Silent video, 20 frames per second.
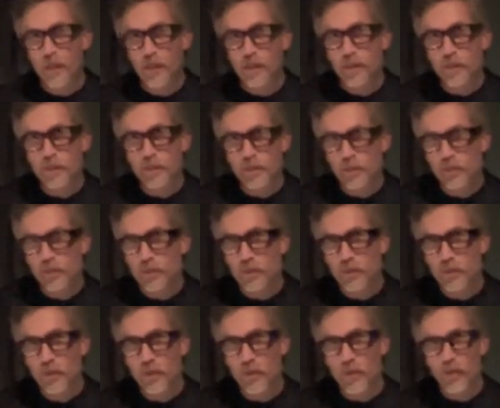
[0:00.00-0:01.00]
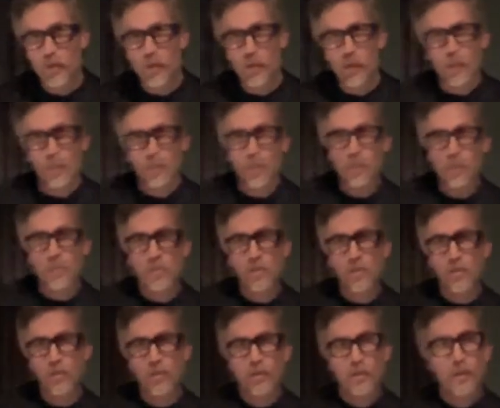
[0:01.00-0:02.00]
Because I was a little bit younger than them, and
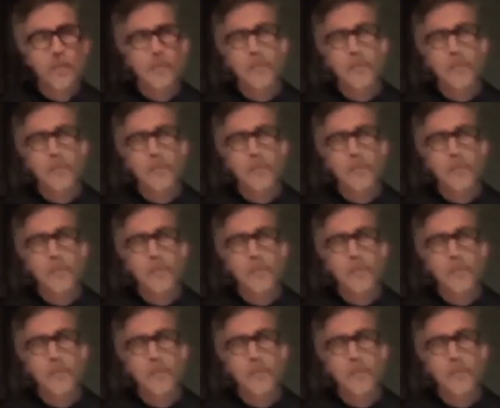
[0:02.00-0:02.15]
so